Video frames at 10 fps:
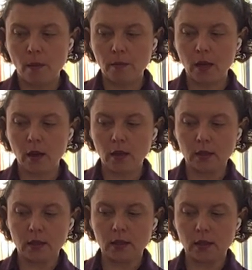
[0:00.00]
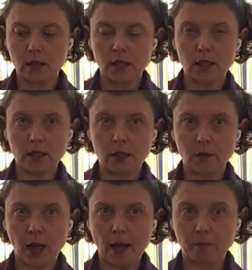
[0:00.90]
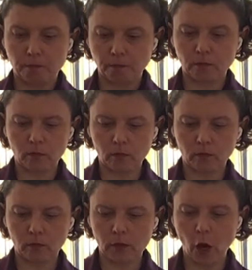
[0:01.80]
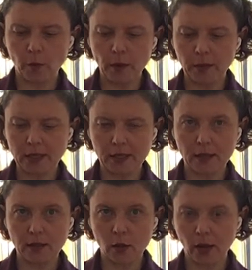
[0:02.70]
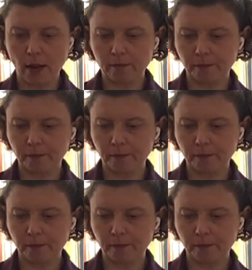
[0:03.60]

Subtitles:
because this is flat. I hope that makes sense. Okay.